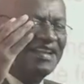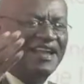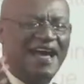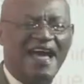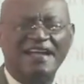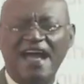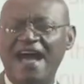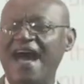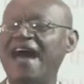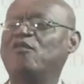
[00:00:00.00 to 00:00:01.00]
like,
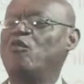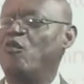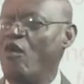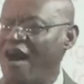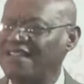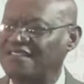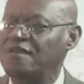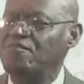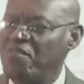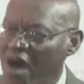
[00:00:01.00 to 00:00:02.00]
and
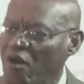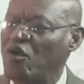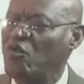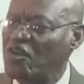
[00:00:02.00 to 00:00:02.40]
what power